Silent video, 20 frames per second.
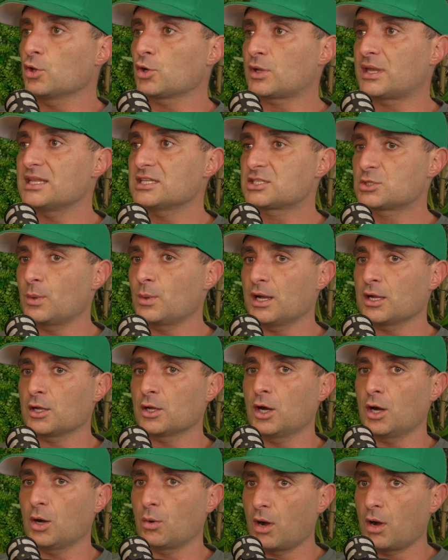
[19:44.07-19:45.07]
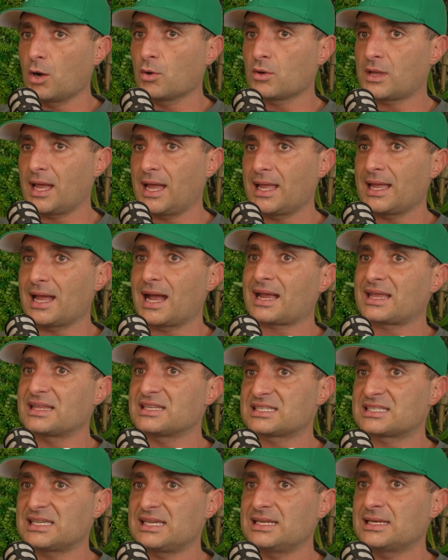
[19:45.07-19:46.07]
look into it and go, okay, I can
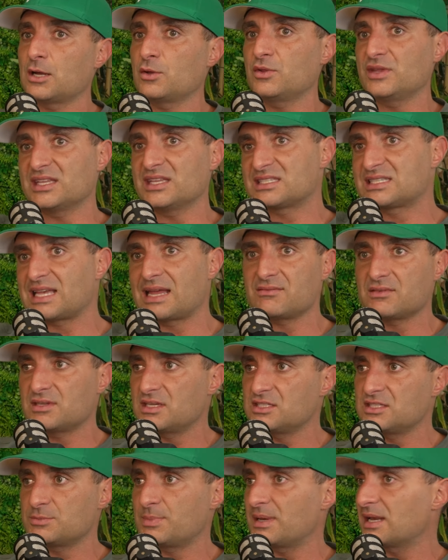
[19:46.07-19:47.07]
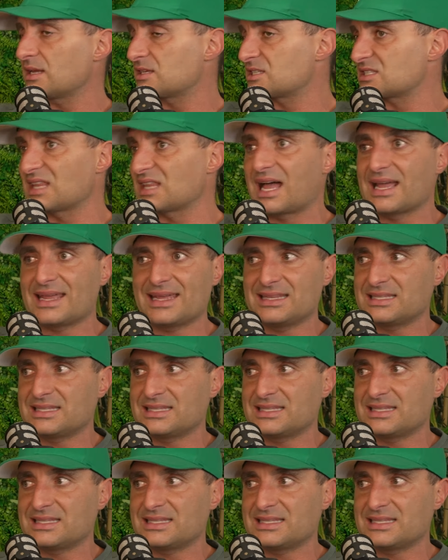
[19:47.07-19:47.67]
see now the intent, there's been a slight